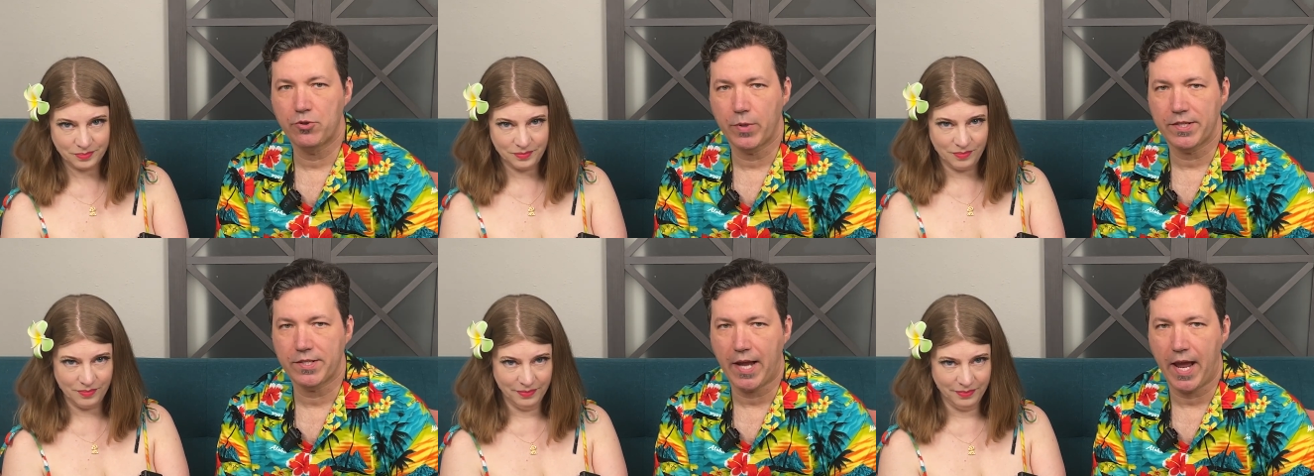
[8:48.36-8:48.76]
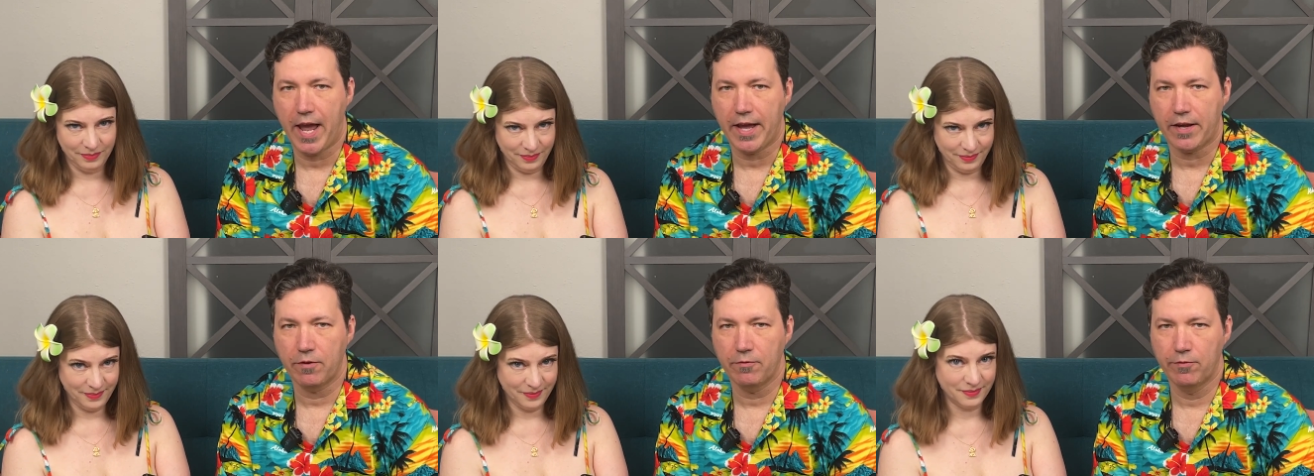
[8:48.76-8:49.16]
Speaker 1: dress
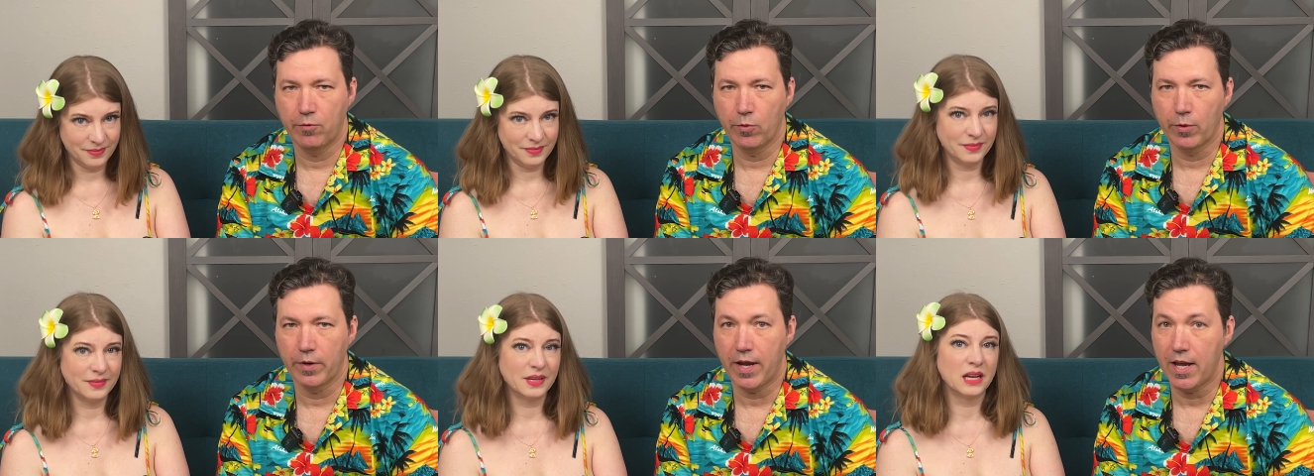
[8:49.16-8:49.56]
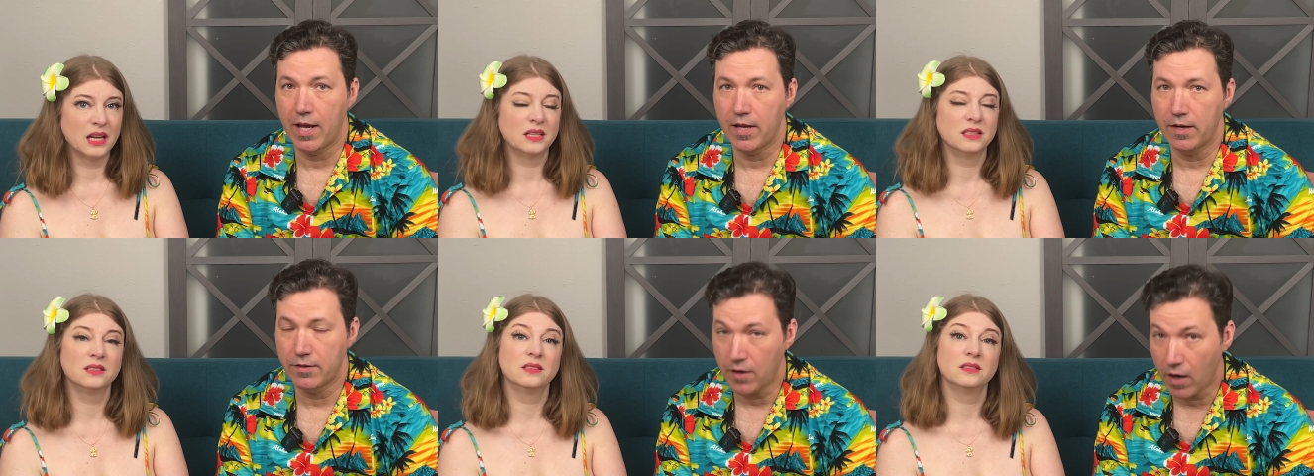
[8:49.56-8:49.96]
hack for
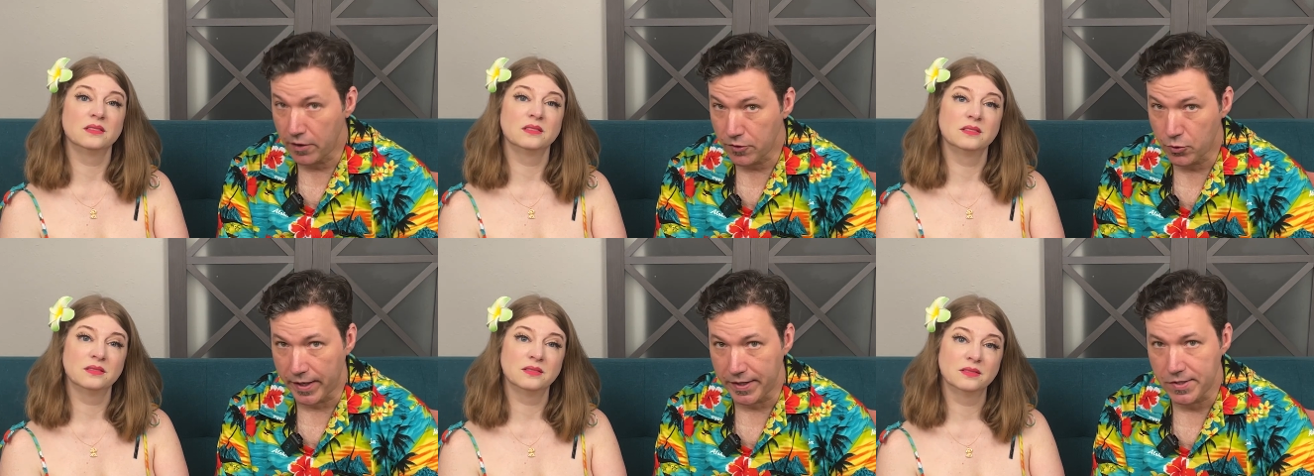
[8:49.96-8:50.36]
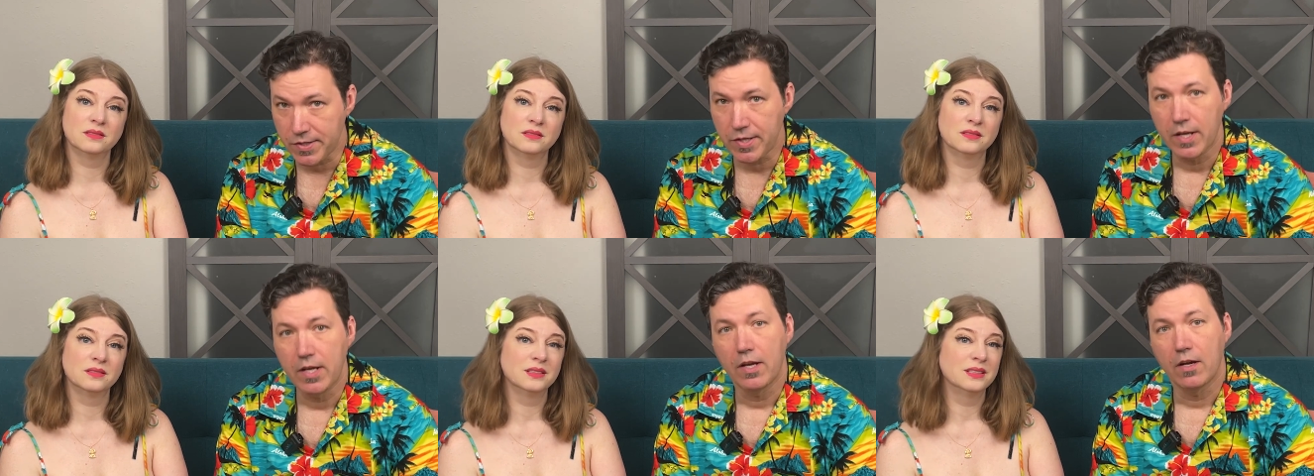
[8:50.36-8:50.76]
a dog
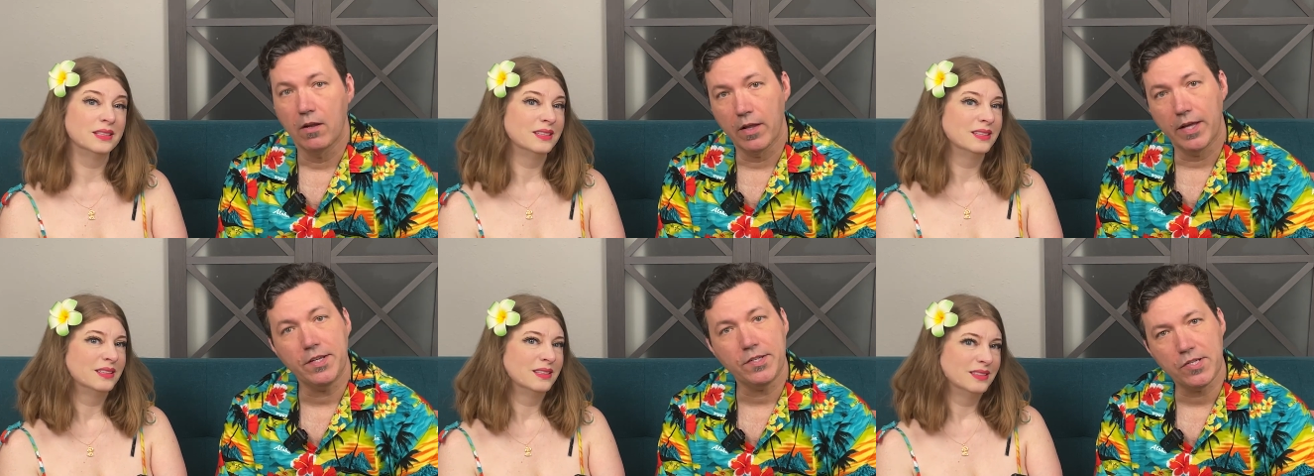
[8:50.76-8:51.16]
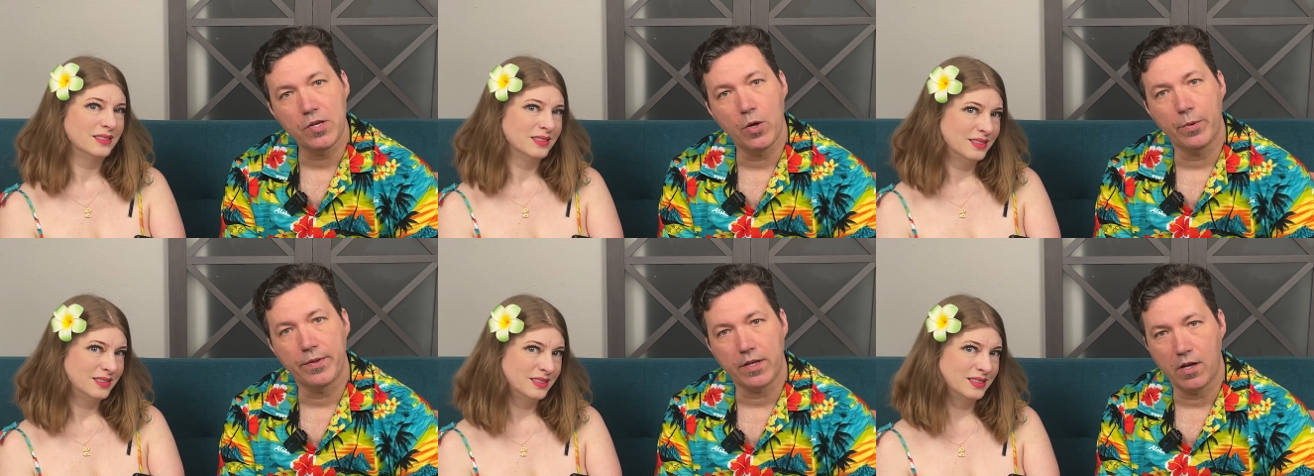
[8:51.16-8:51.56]
dress, let us
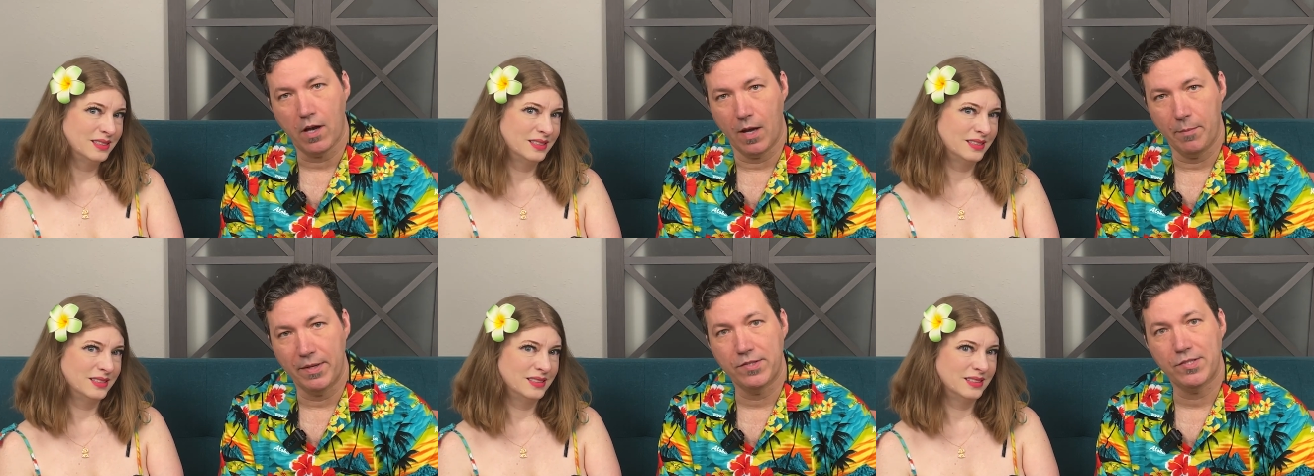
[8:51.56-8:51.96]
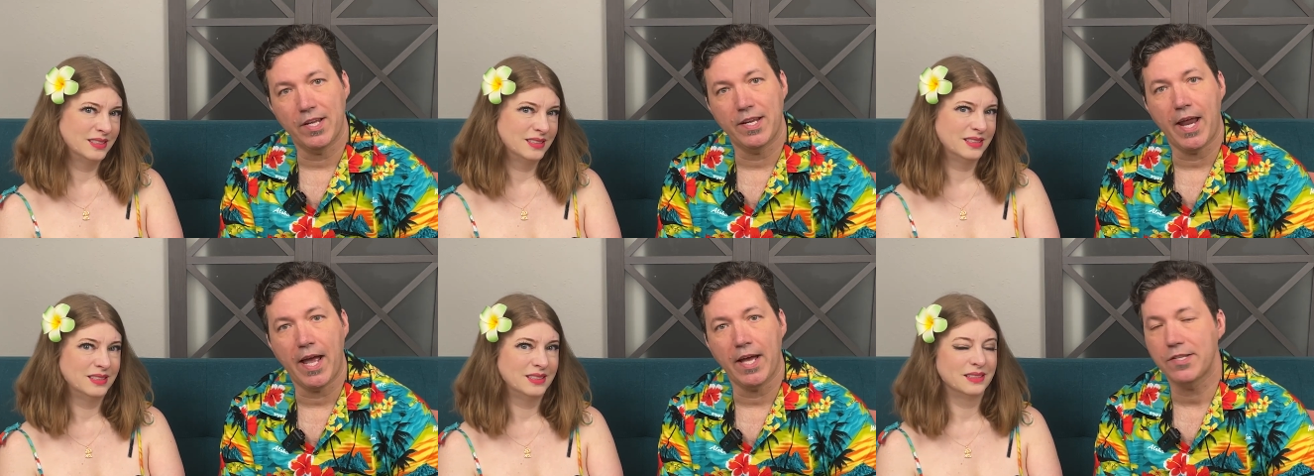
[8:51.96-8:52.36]
know in the comments
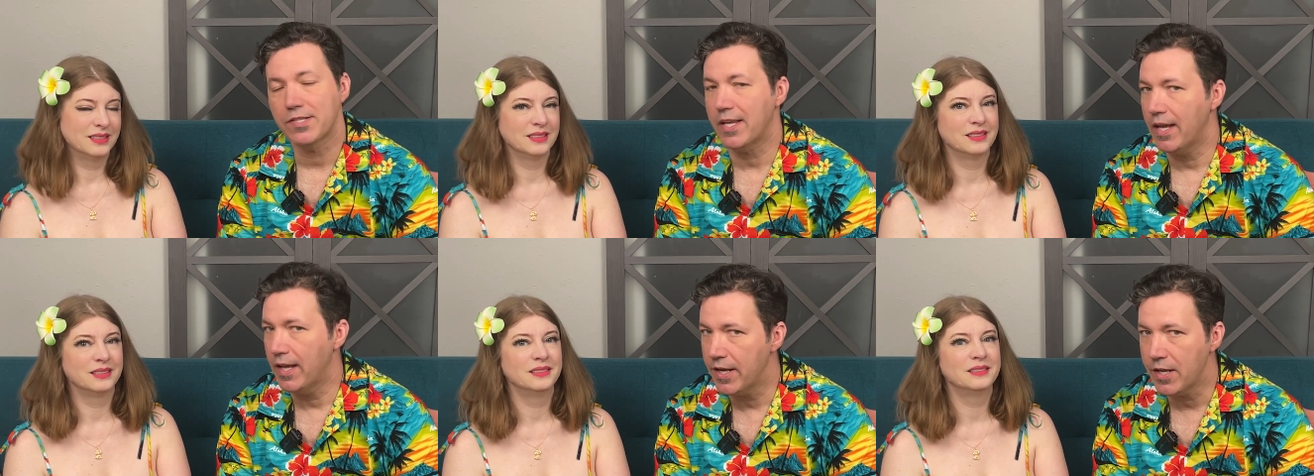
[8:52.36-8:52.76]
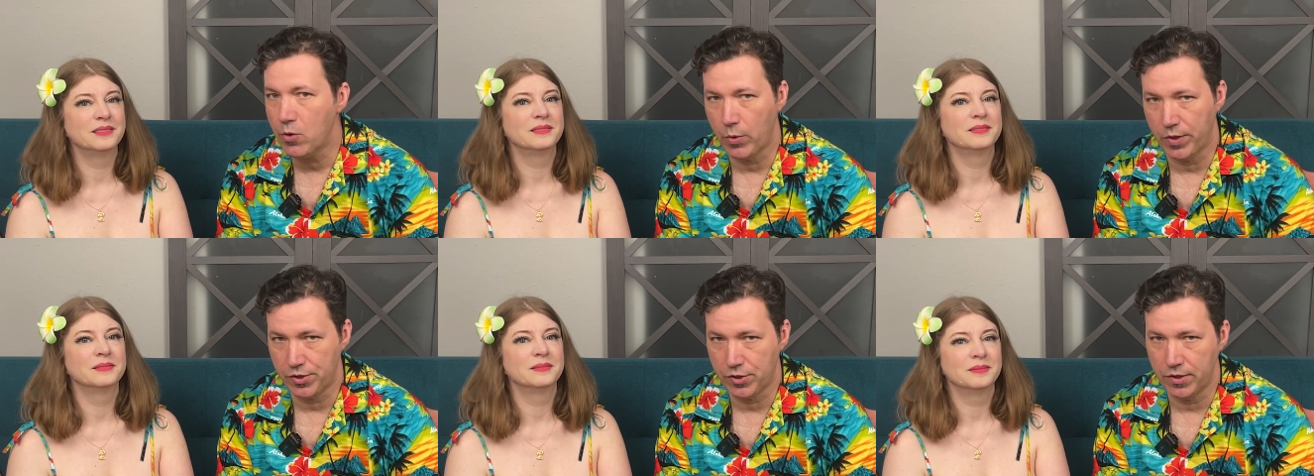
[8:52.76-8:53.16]
and ask any
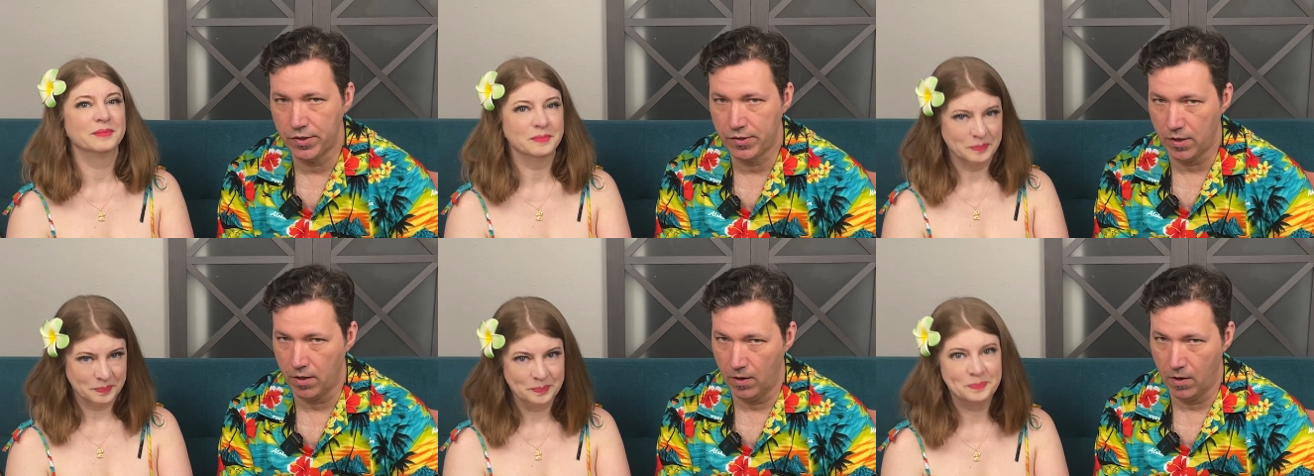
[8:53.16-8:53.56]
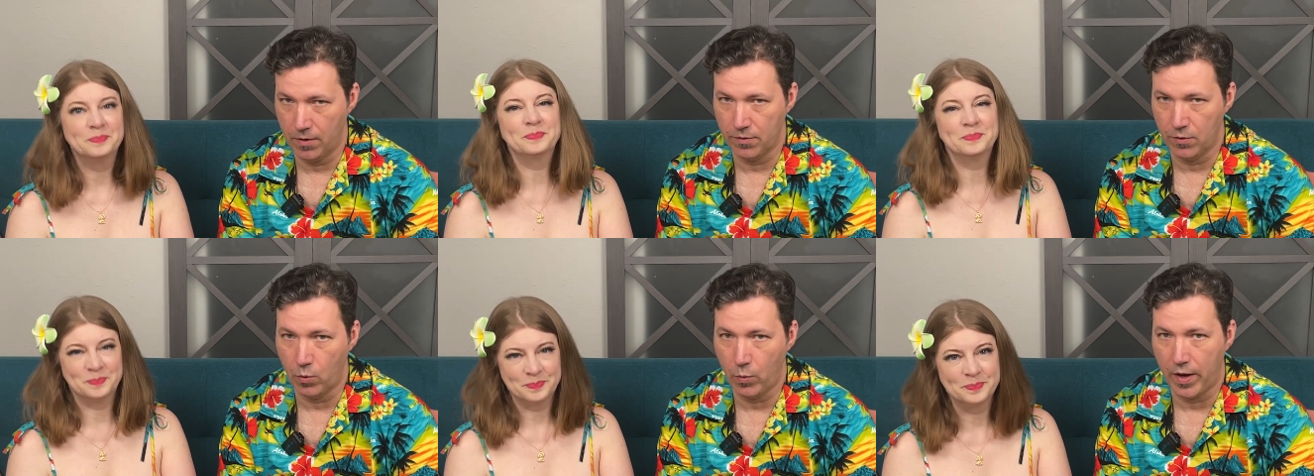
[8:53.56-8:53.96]
questions
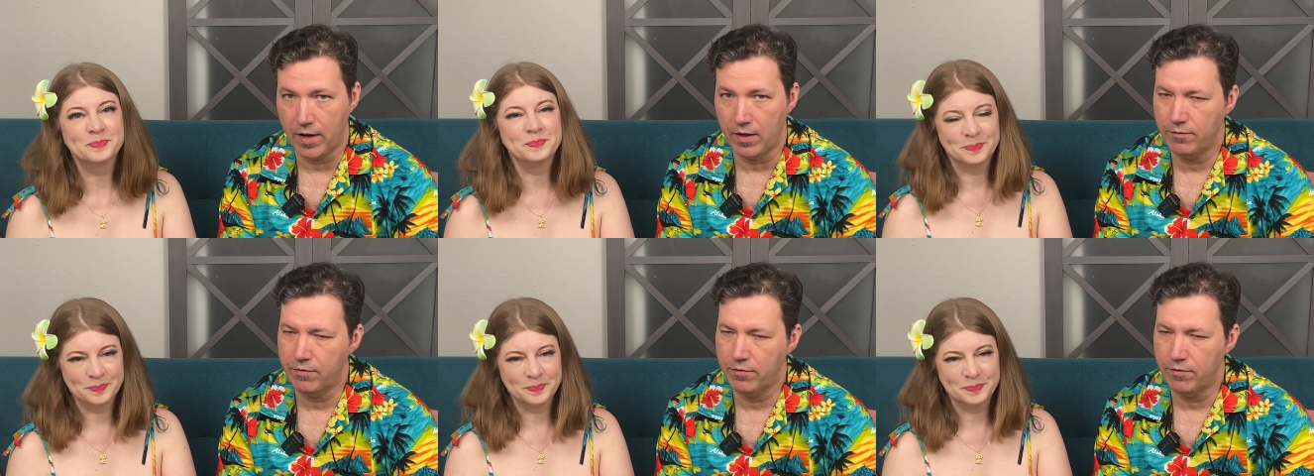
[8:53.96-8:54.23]
along the way.